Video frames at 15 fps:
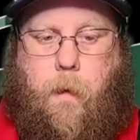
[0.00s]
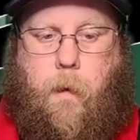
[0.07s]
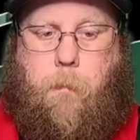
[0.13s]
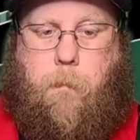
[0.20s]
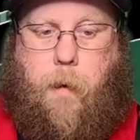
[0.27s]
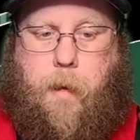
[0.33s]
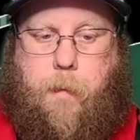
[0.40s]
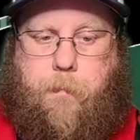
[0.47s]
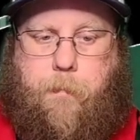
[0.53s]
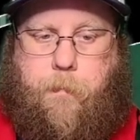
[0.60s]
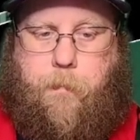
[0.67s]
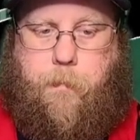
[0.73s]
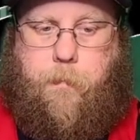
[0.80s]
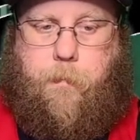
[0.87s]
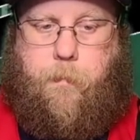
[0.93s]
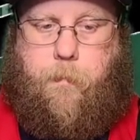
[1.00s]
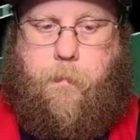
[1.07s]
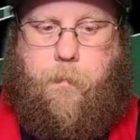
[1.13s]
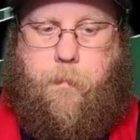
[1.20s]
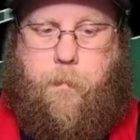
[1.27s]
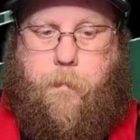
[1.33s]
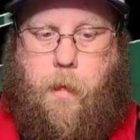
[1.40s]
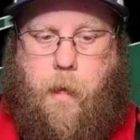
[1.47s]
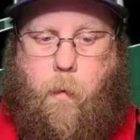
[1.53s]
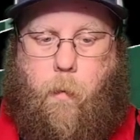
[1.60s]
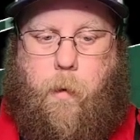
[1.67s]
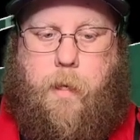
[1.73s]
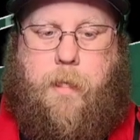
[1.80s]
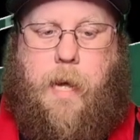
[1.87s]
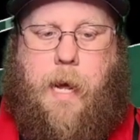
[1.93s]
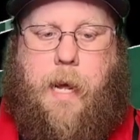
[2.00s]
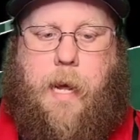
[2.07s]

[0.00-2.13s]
But I want to take